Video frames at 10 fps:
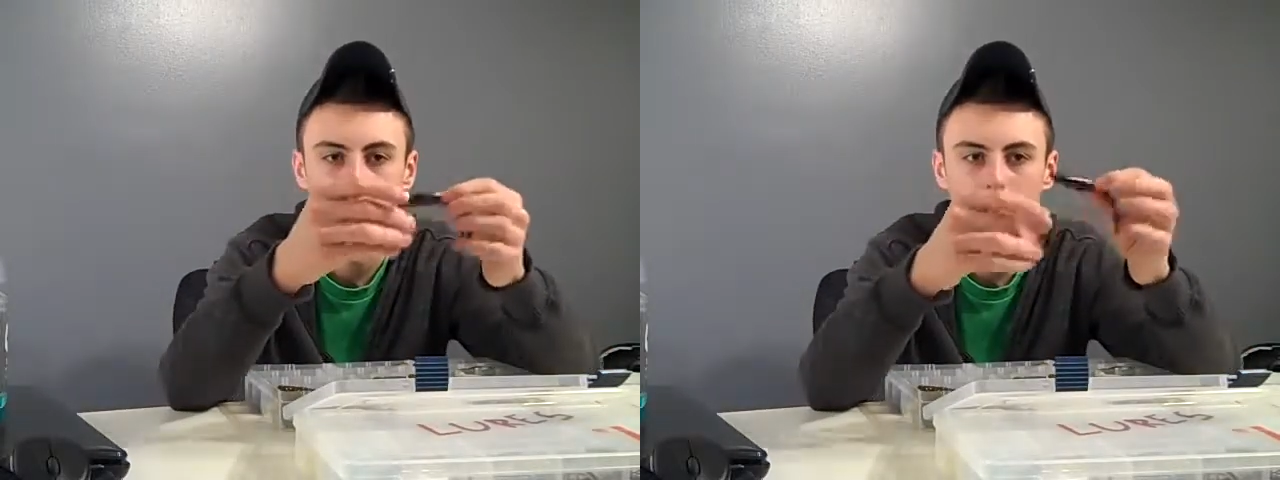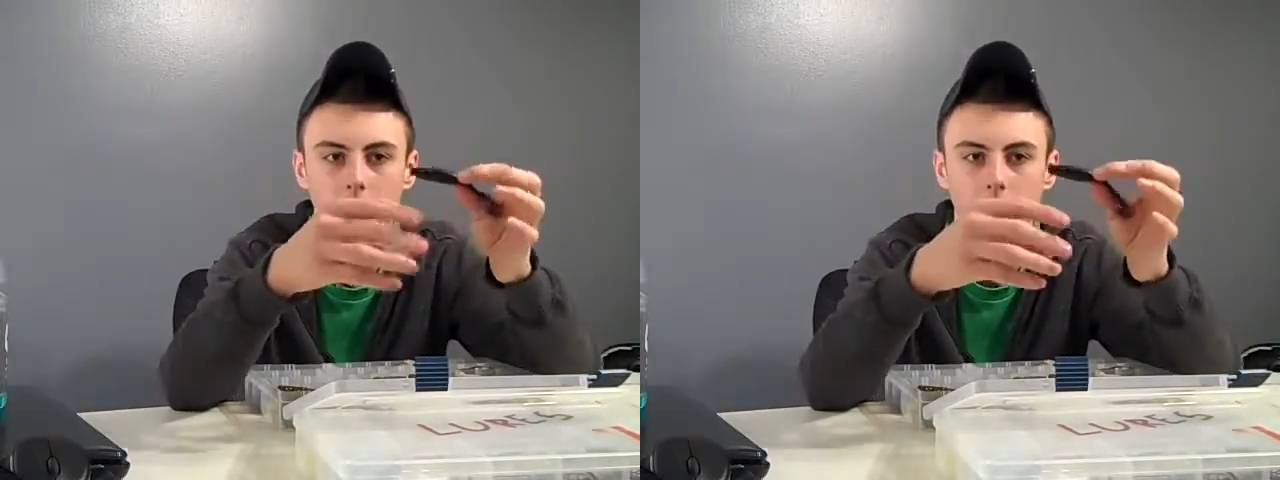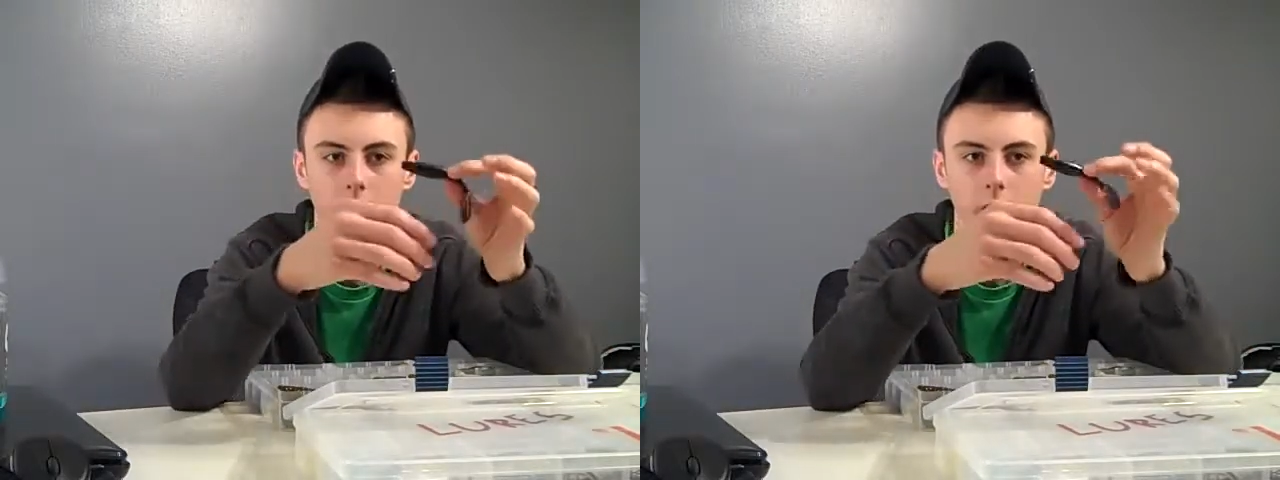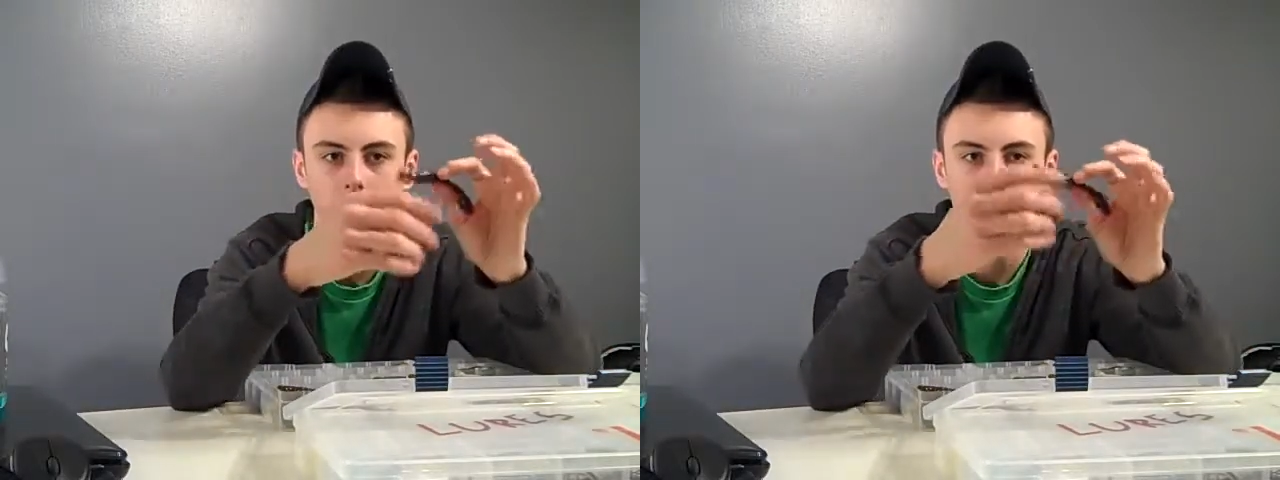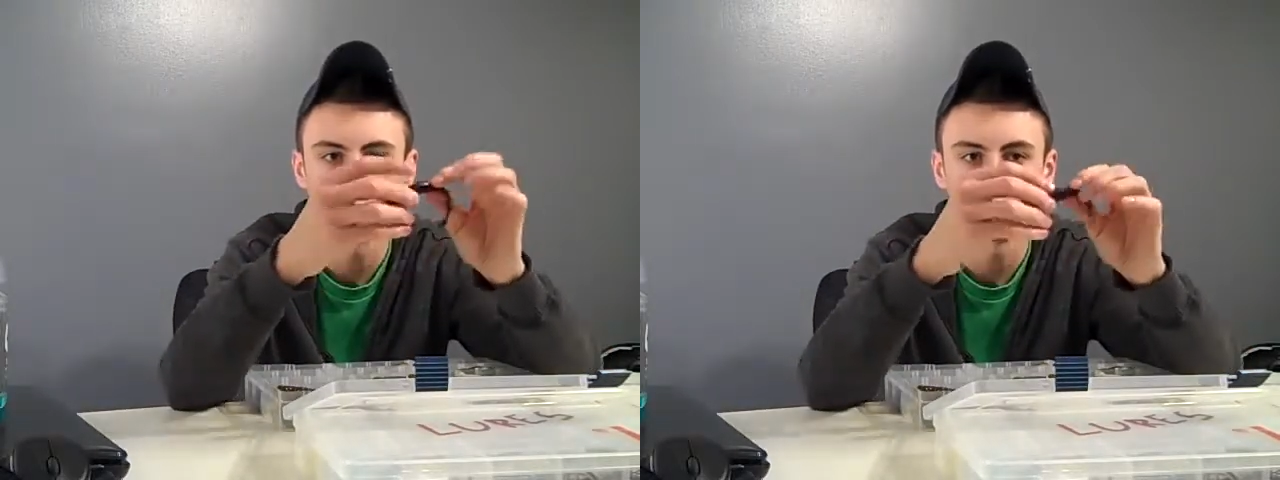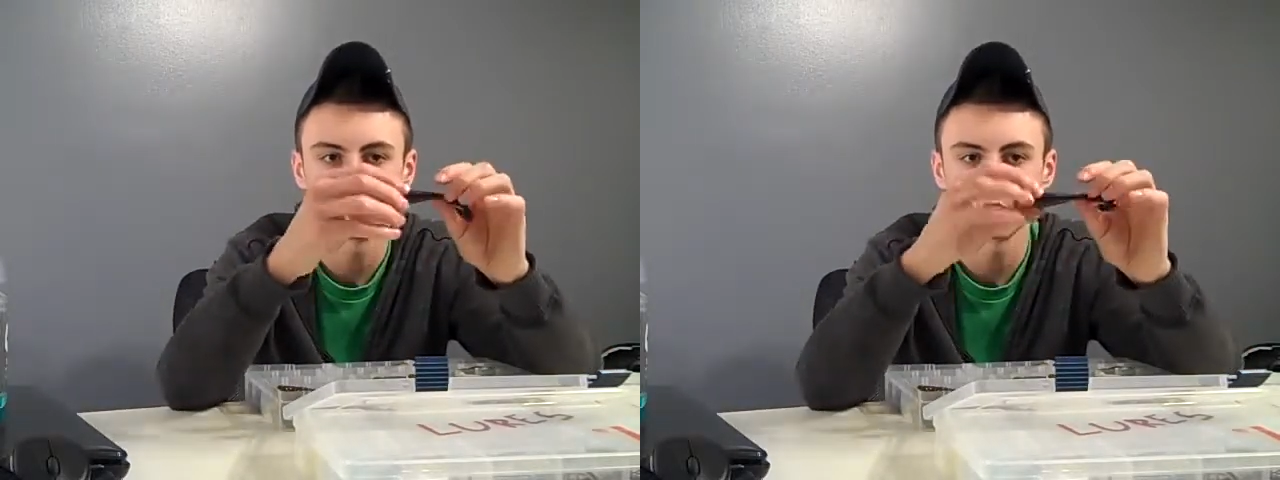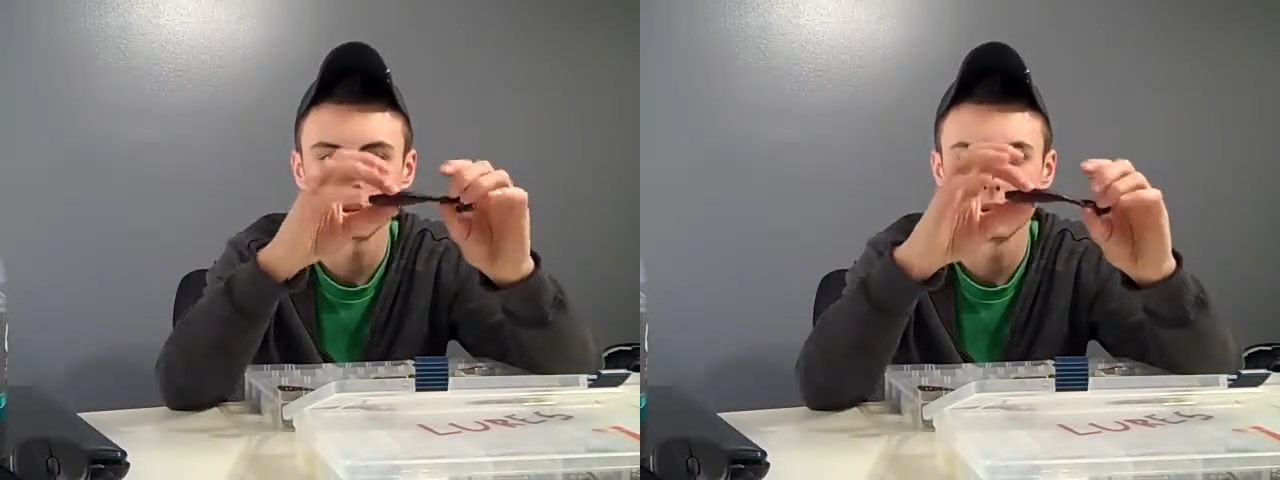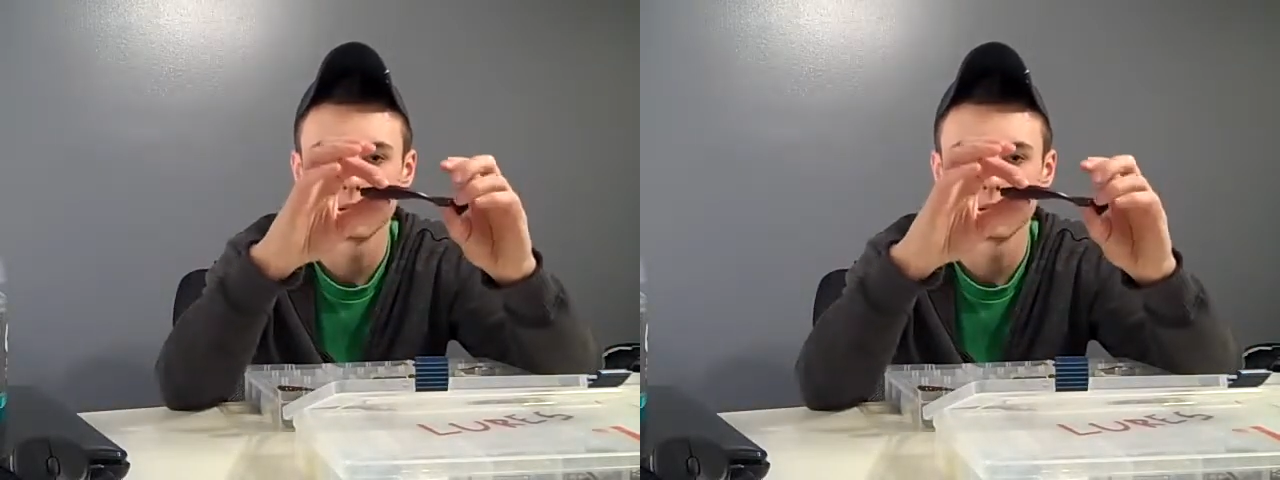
black red flake,